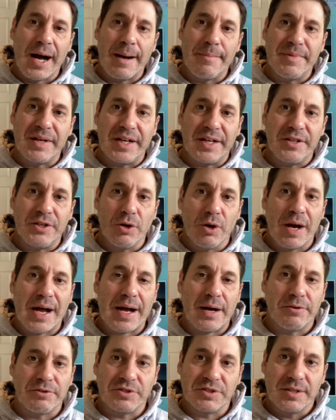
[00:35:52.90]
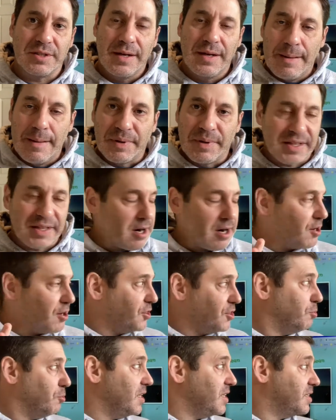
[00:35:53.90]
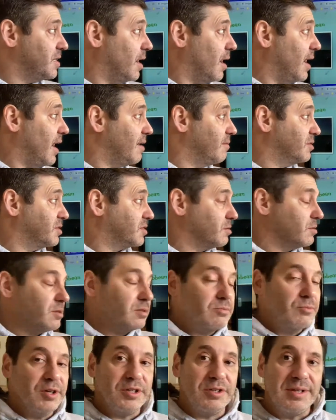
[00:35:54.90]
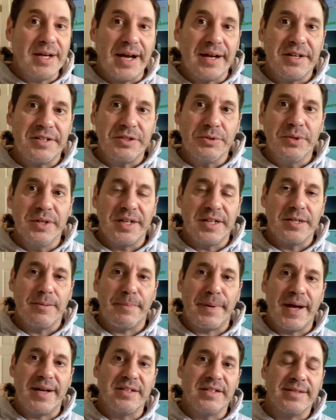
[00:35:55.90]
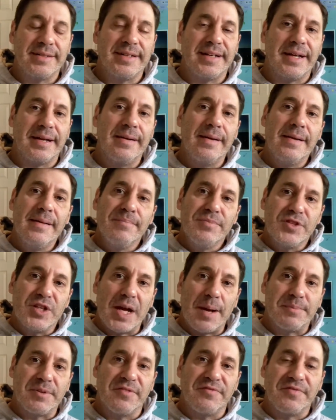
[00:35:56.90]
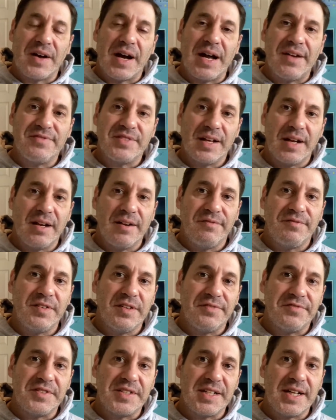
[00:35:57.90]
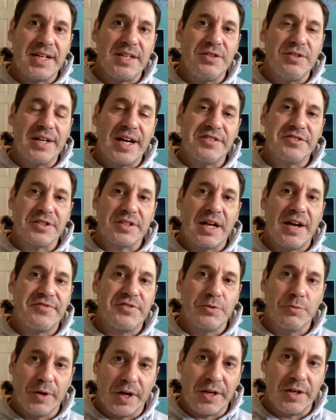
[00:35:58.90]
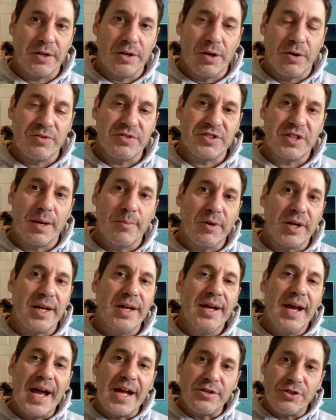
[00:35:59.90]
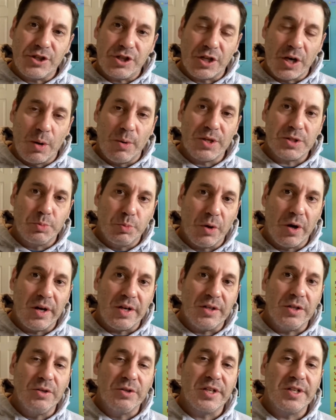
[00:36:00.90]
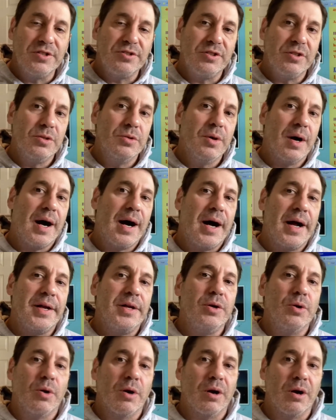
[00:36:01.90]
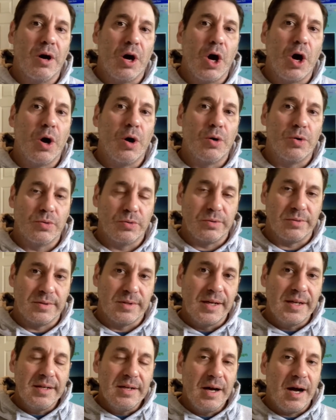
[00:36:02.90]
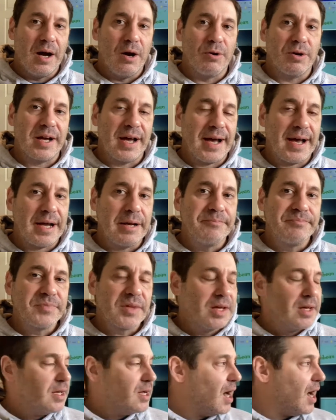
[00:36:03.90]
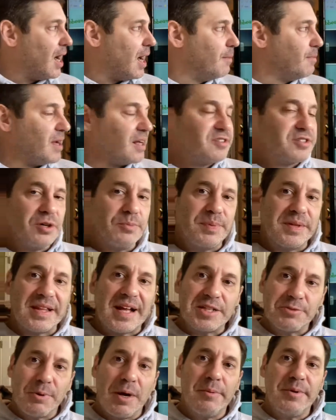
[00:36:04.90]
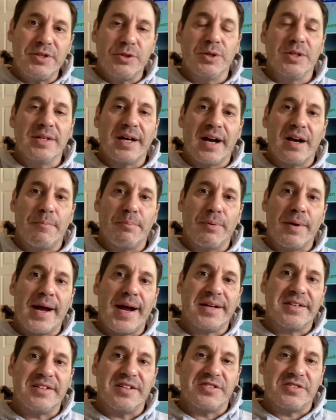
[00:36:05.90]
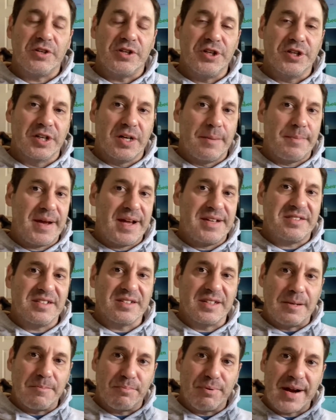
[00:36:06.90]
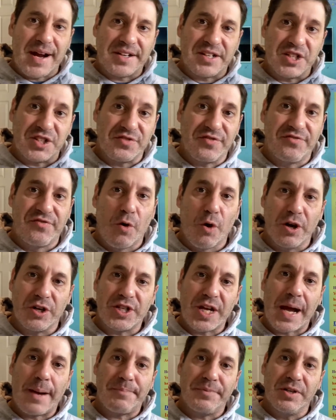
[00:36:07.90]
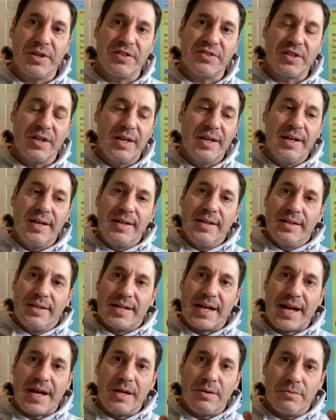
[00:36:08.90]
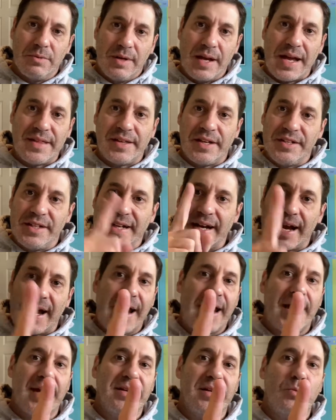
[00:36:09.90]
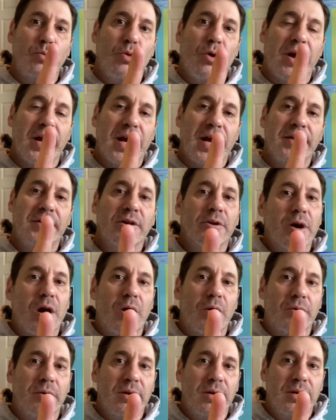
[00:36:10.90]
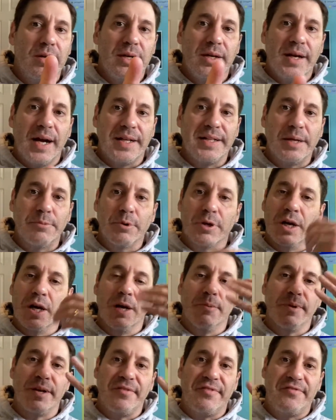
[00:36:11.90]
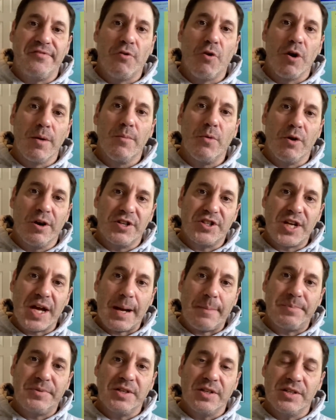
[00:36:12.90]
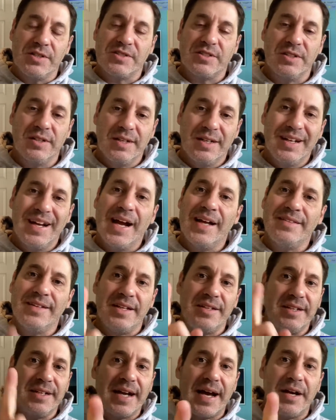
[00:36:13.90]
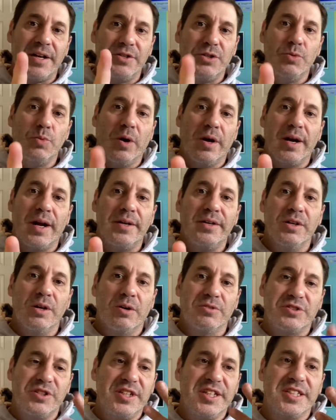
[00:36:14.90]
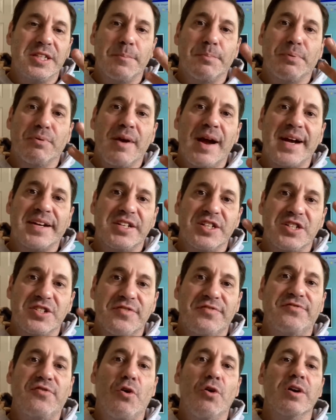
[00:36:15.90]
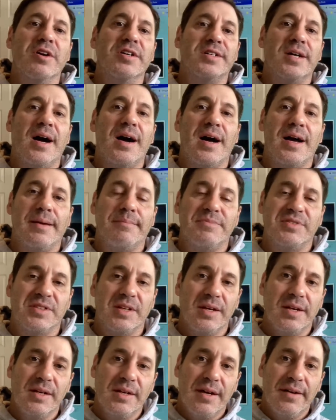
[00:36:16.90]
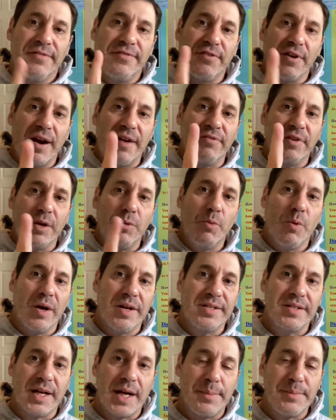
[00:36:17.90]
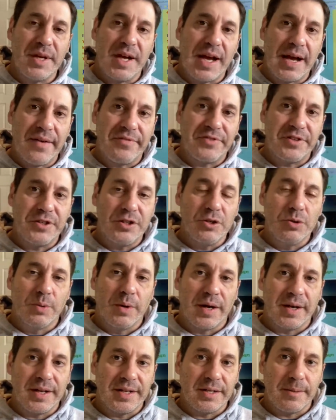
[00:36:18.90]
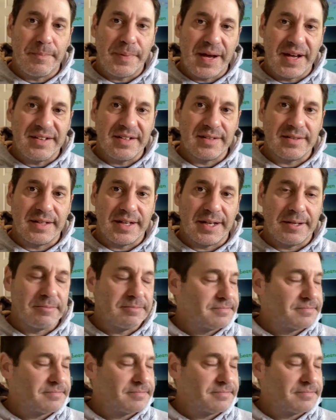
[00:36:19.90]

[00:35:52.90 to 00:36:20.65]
in your house. But there are 3 times where you got to do it independently. Chapter 5, 10, and 15, you guys are going to have to write your own summary and show us what you can do on your own. Okay? But that's why we do a lot of practice. So you're going to basically practice 4 chapters, okay? And then you got to hand in 1 on your own. And then we're going to read 4 more chapters, and then you got to do 1 on your own. So you get to practice 4 times for every 1 time you have to do 1 independently.